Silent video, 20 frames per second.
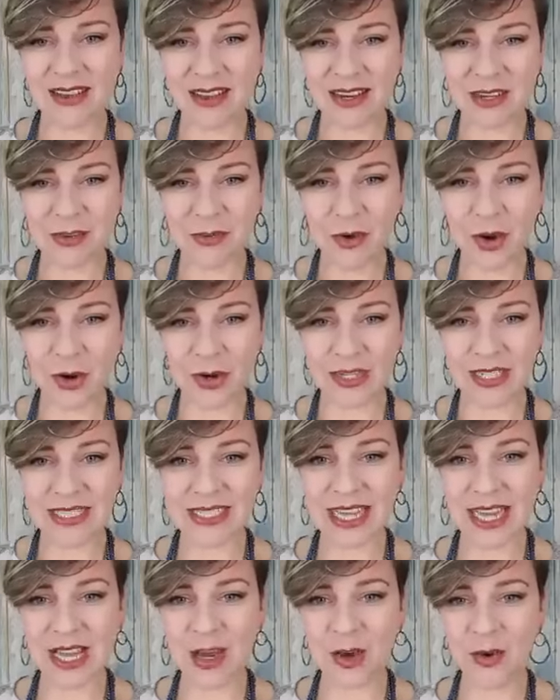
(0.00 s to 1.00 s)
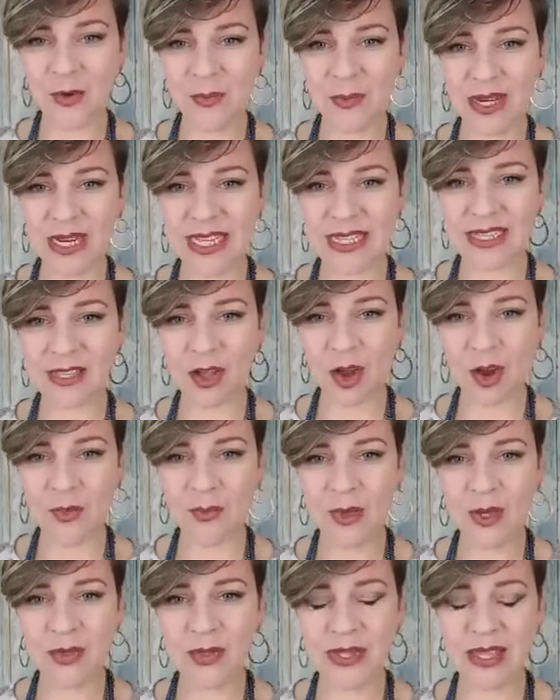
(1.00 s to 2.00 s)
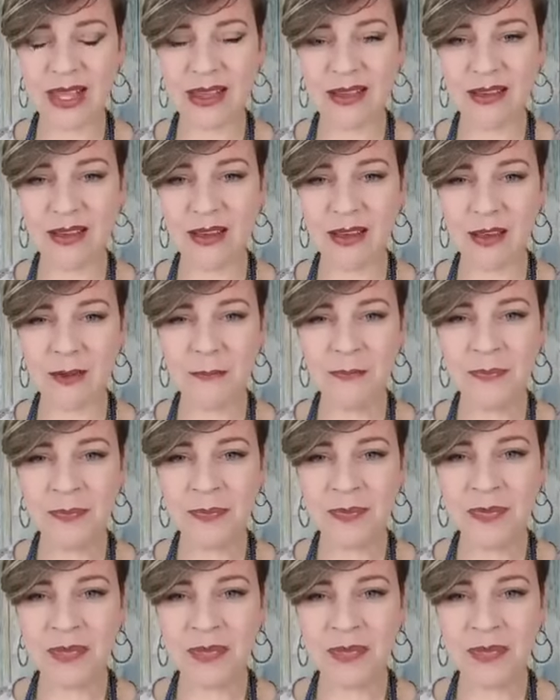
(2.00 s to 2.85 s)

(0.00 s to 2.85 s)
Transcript: kind of hard to tell, but it's almost like a,